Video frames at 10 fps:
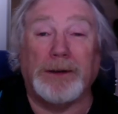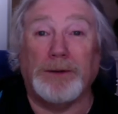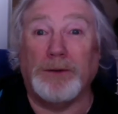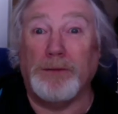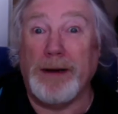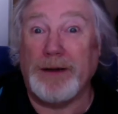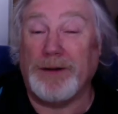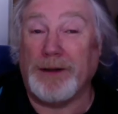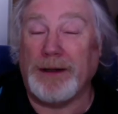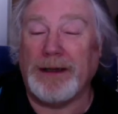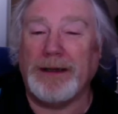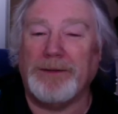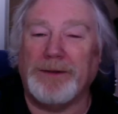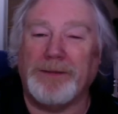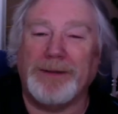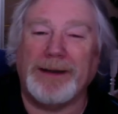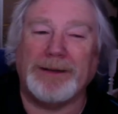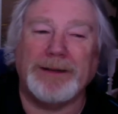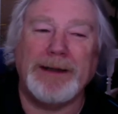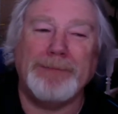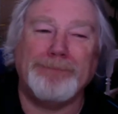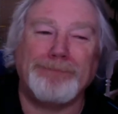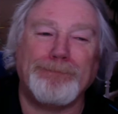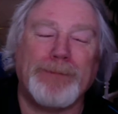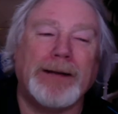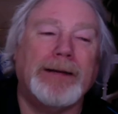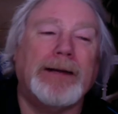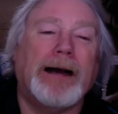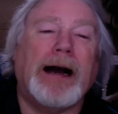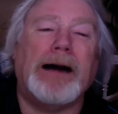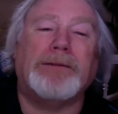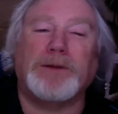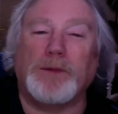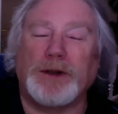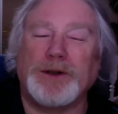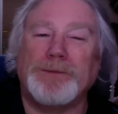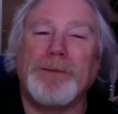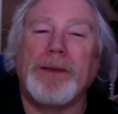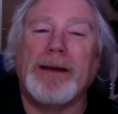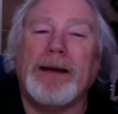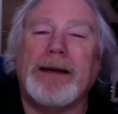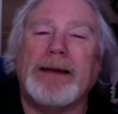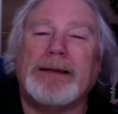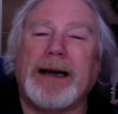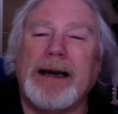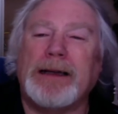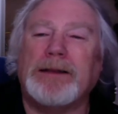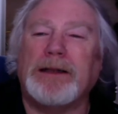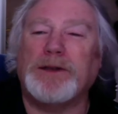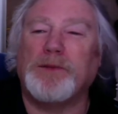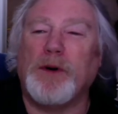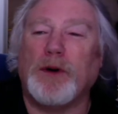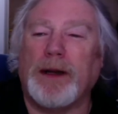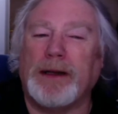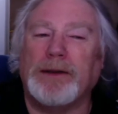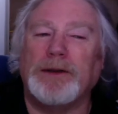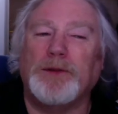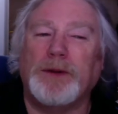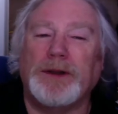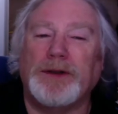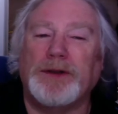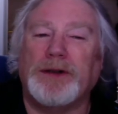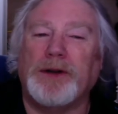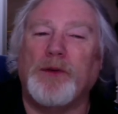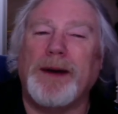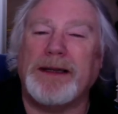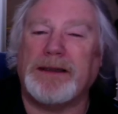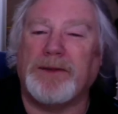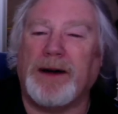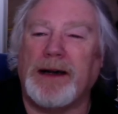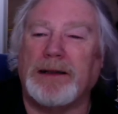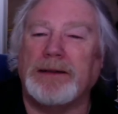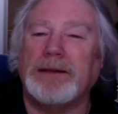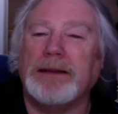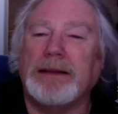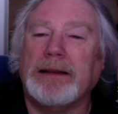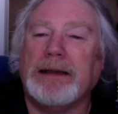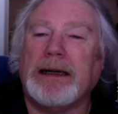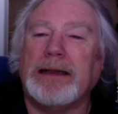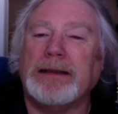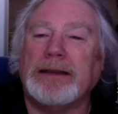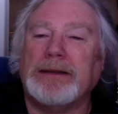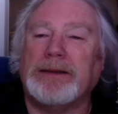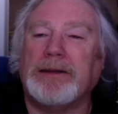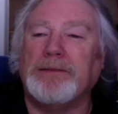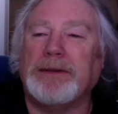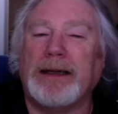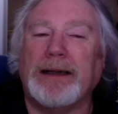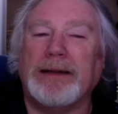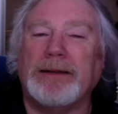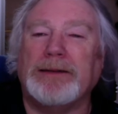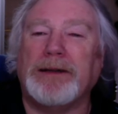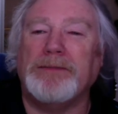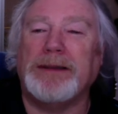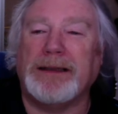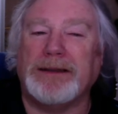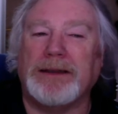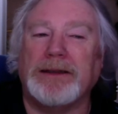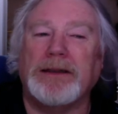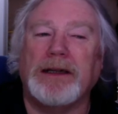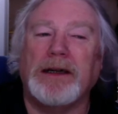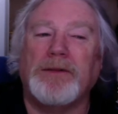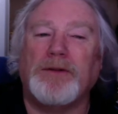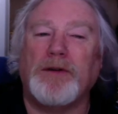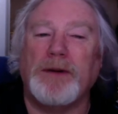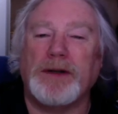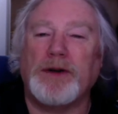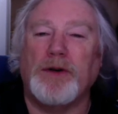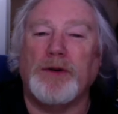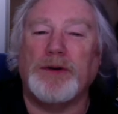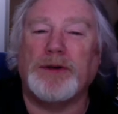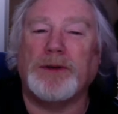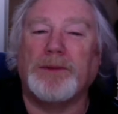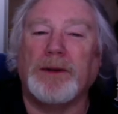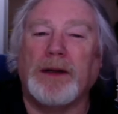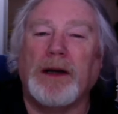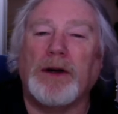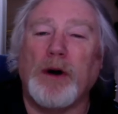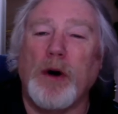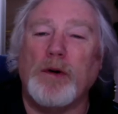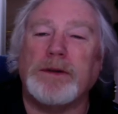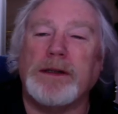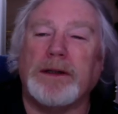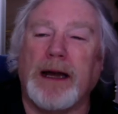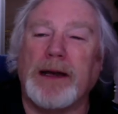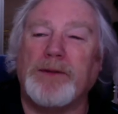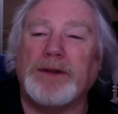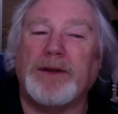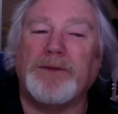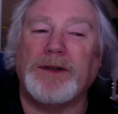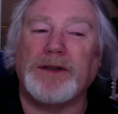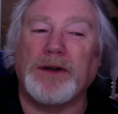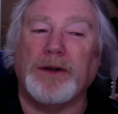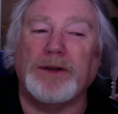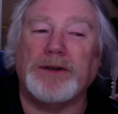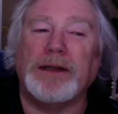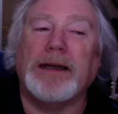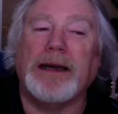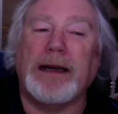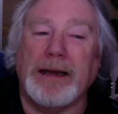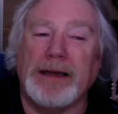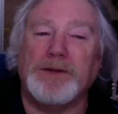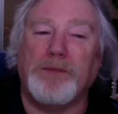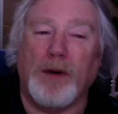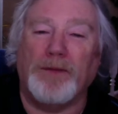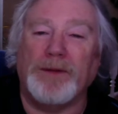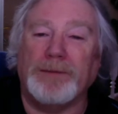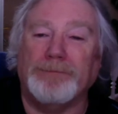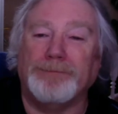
No mention here of the Picts, eh? Afterwards, he retired to a small island which is to the west of Ireland, and at some time, some distance from its coast, called in the language of the Scots, Inishboffin,